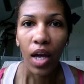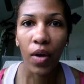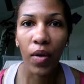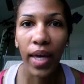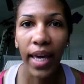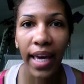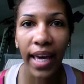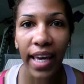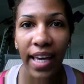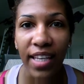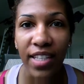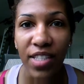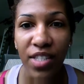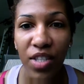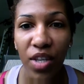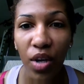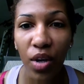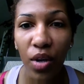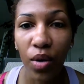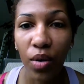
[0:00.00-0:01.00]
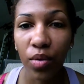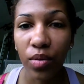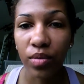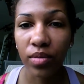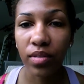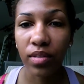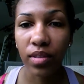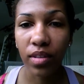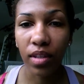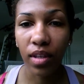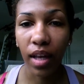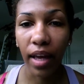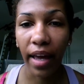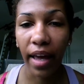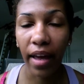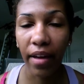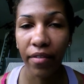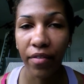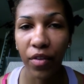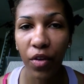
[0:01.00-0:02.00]
Okay, so I
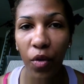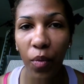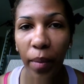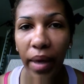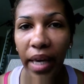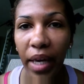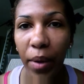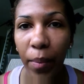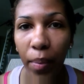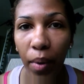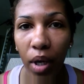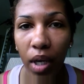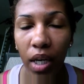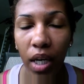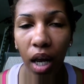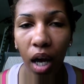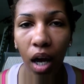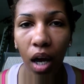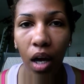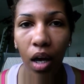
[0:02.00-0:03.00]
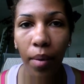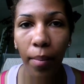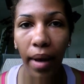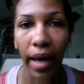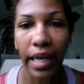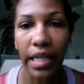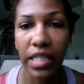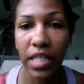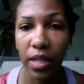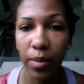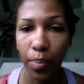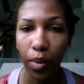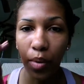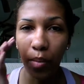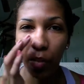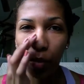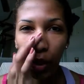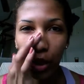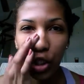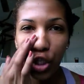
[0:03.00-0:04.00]
have no makeup on. I did
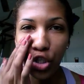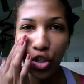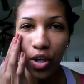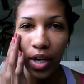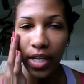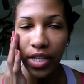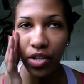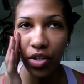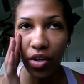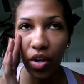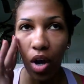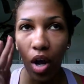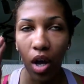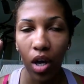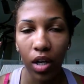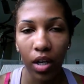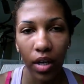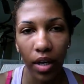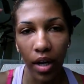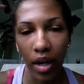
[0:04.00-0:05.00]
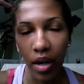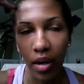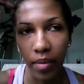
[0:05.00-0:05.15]
put moisturizer on.